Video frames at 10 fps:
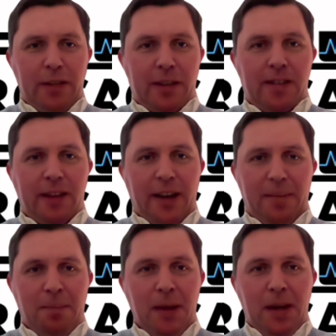Because
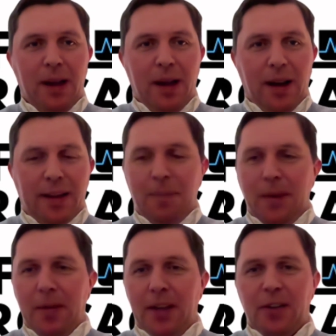I think
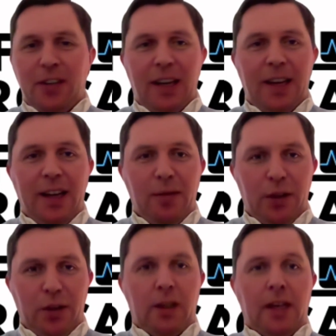maybe they're thinking of,
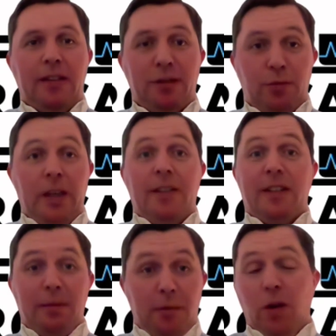these
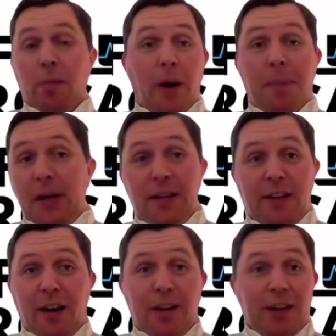REITs, property is
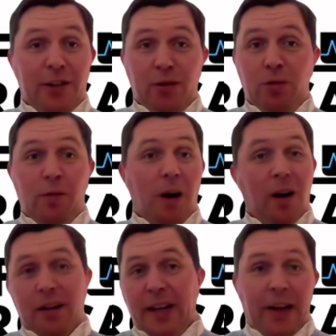all they do
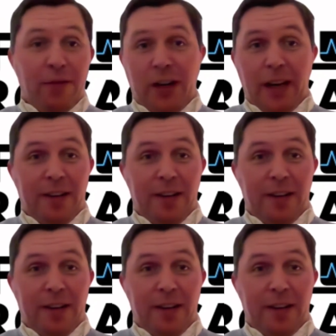all day, every day.